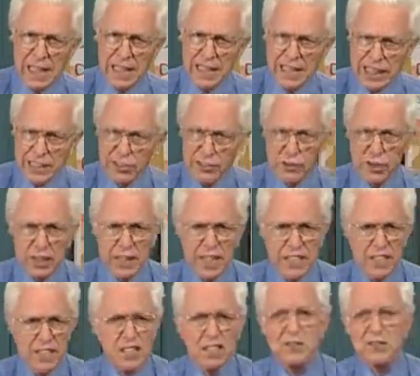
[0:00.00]
Let's look
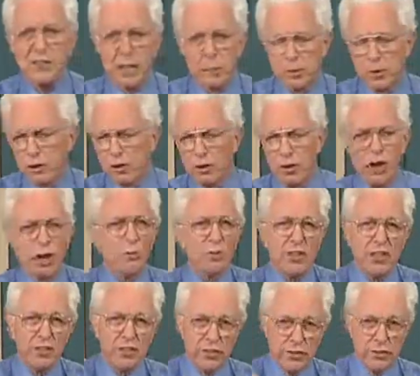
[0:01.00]
at an example.
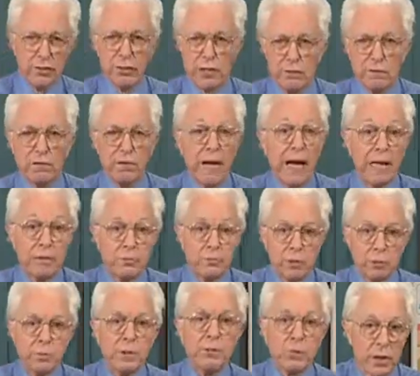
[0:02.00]
Chlorine 35
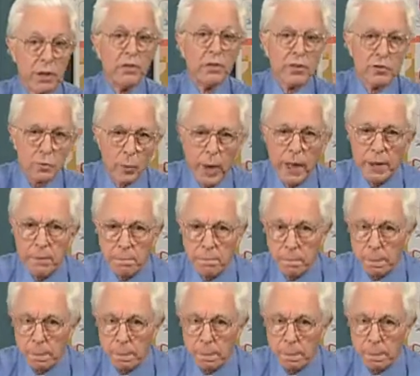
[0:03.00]
would be written this way.